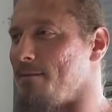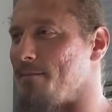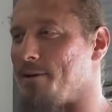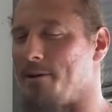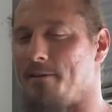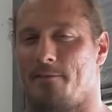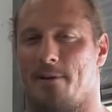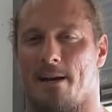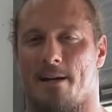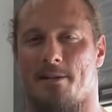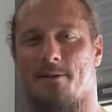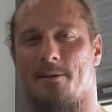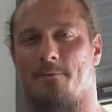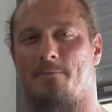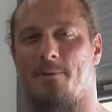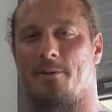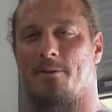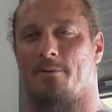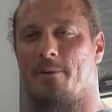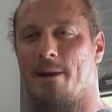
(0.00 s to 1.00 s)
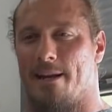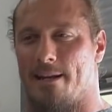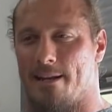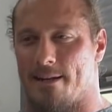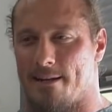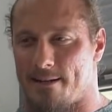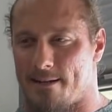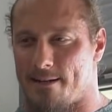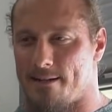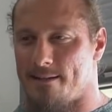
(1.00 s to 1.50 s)
But if you actually pull the weight
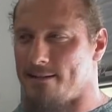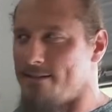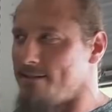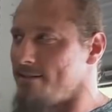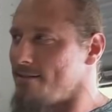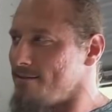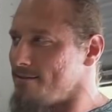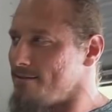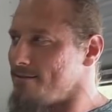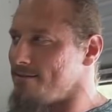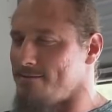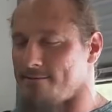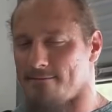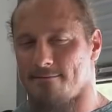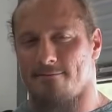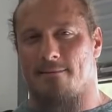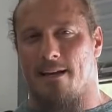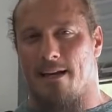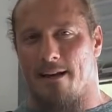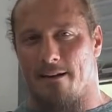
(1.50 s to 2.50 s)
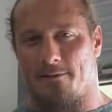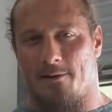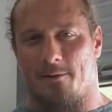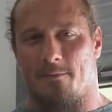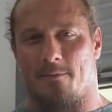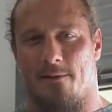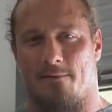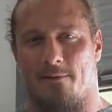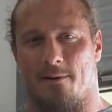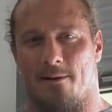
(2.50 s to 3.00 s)
in, then if
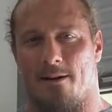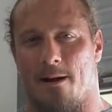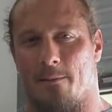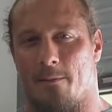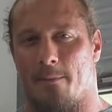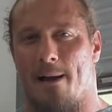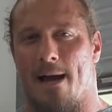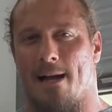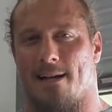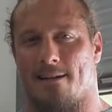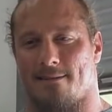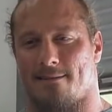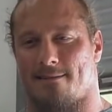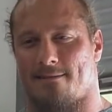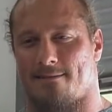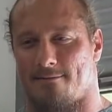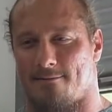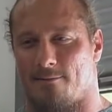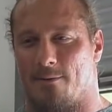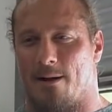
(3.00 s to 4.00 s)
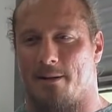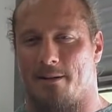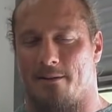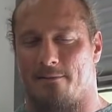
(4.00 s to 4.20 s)
your upper back is well